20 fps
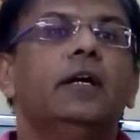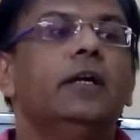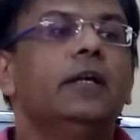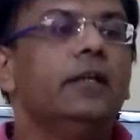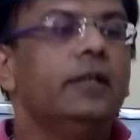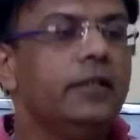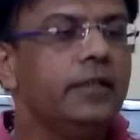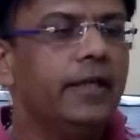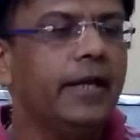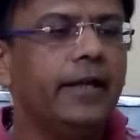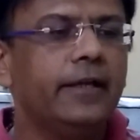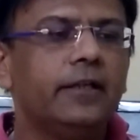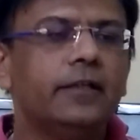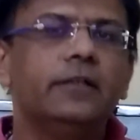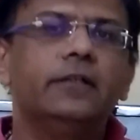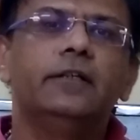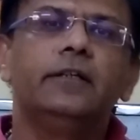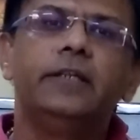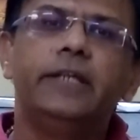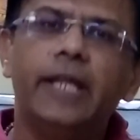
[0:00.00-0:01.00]
he had
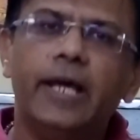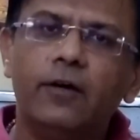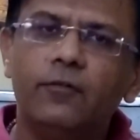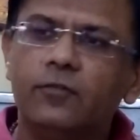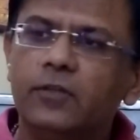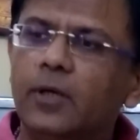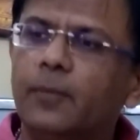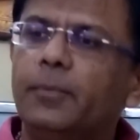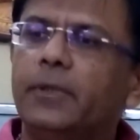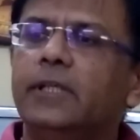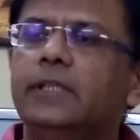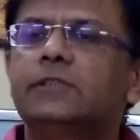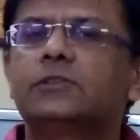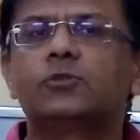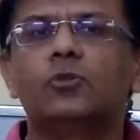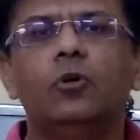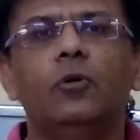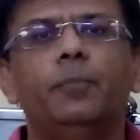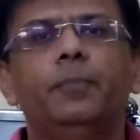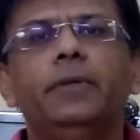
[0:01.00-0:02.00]
developed his
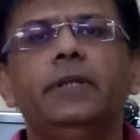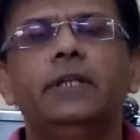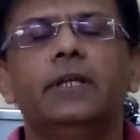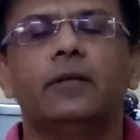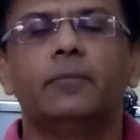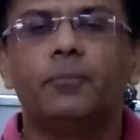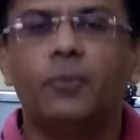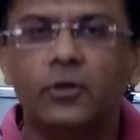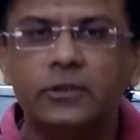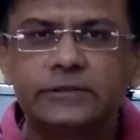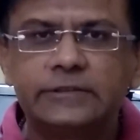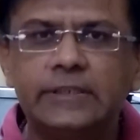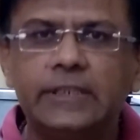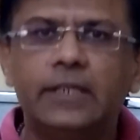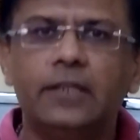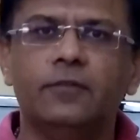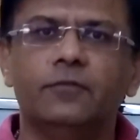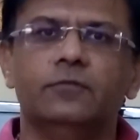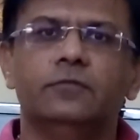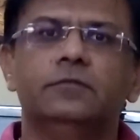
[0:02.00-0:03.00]
opinion,
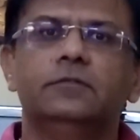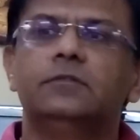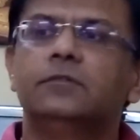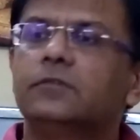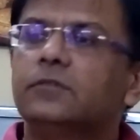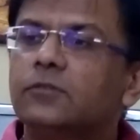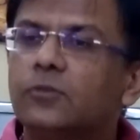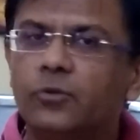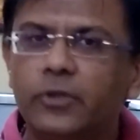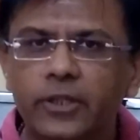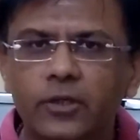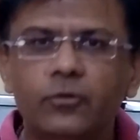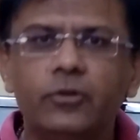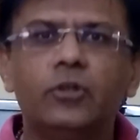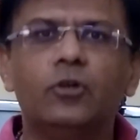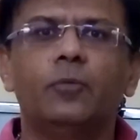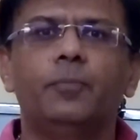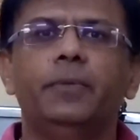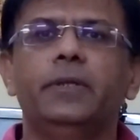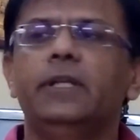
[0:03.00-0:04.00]
positive, goody
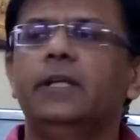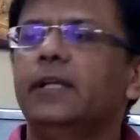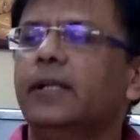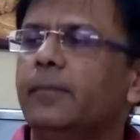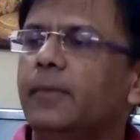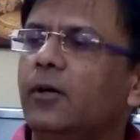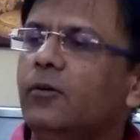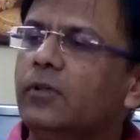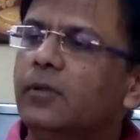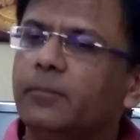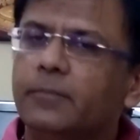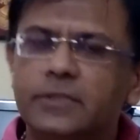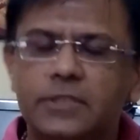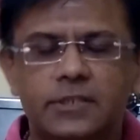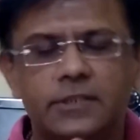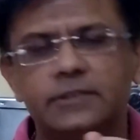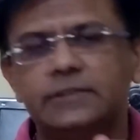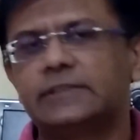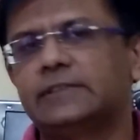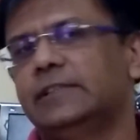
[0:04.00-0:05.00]
opinion about
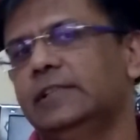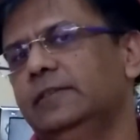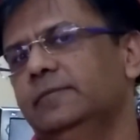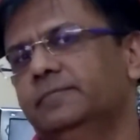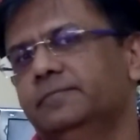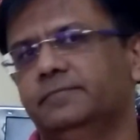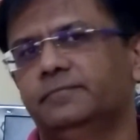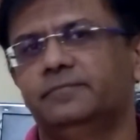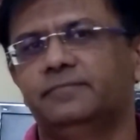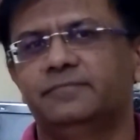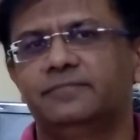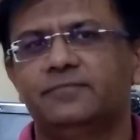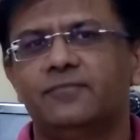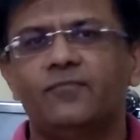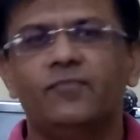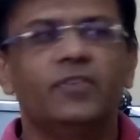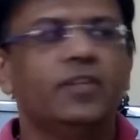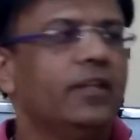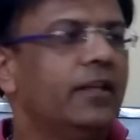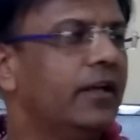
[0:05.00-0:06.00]
Mr. C.
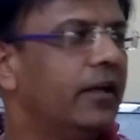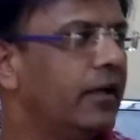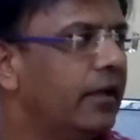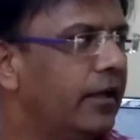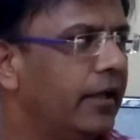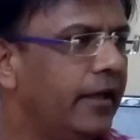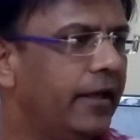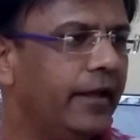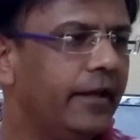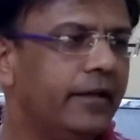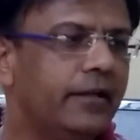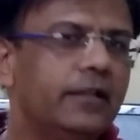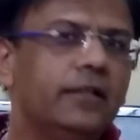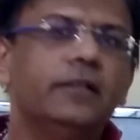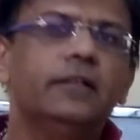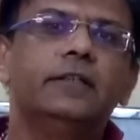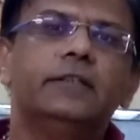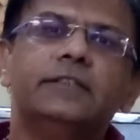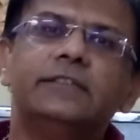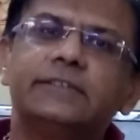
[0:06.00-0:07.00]

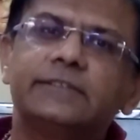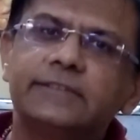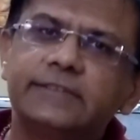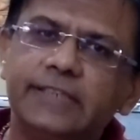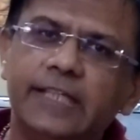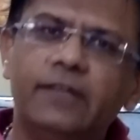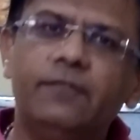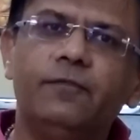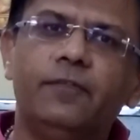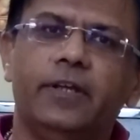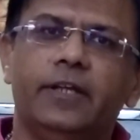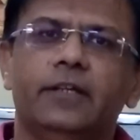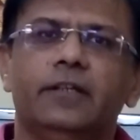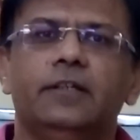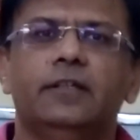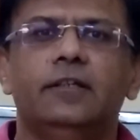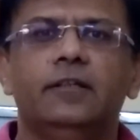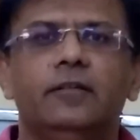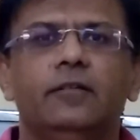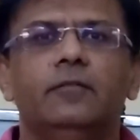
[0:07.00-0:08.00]
And same way,
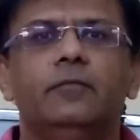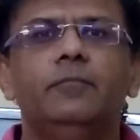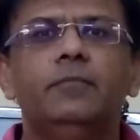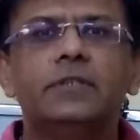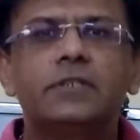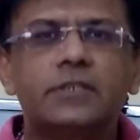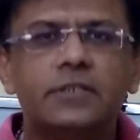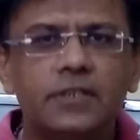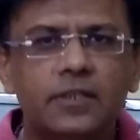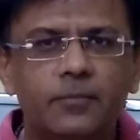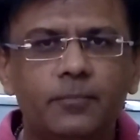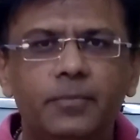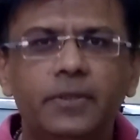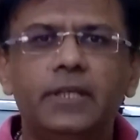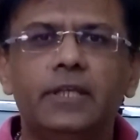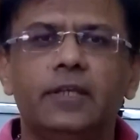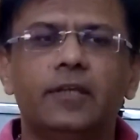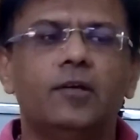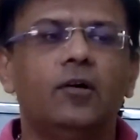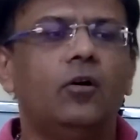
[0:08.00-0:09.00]
Mr.
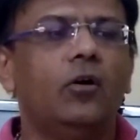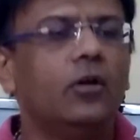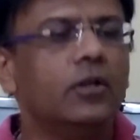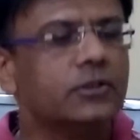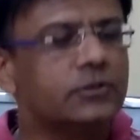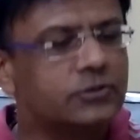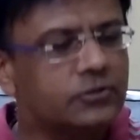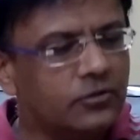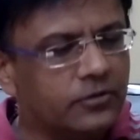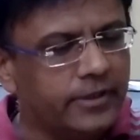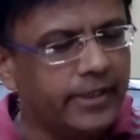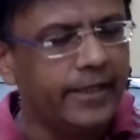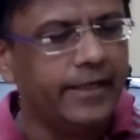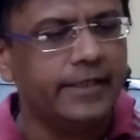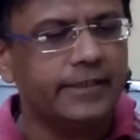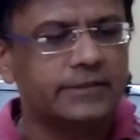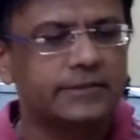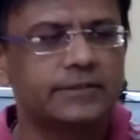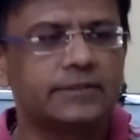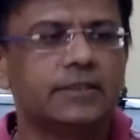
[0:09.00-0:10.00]
B also
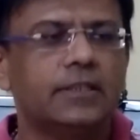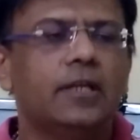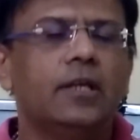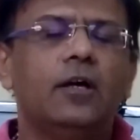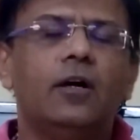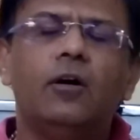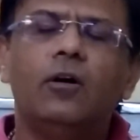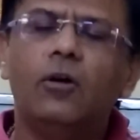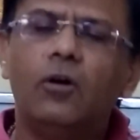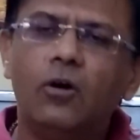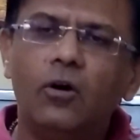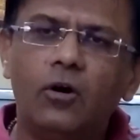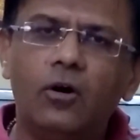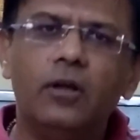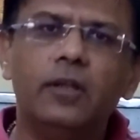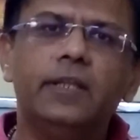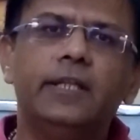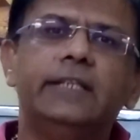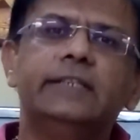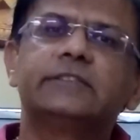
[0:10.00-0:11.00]
narrates
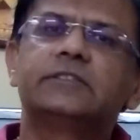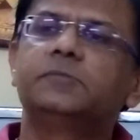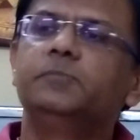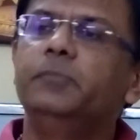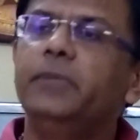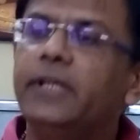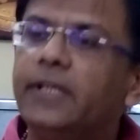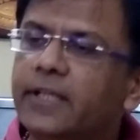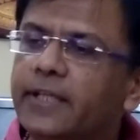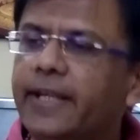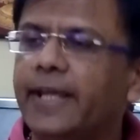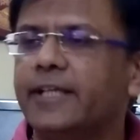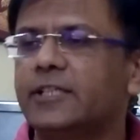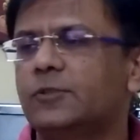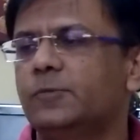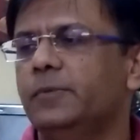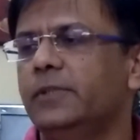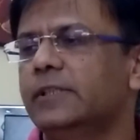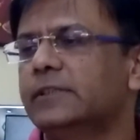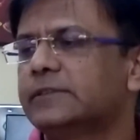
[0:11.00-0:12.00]
all his bitter
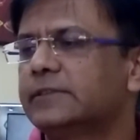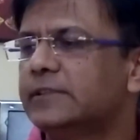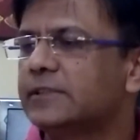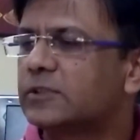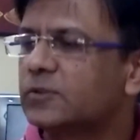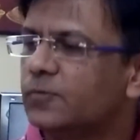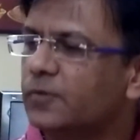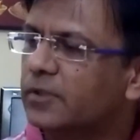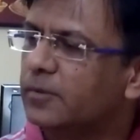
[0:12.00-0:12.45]
experiences with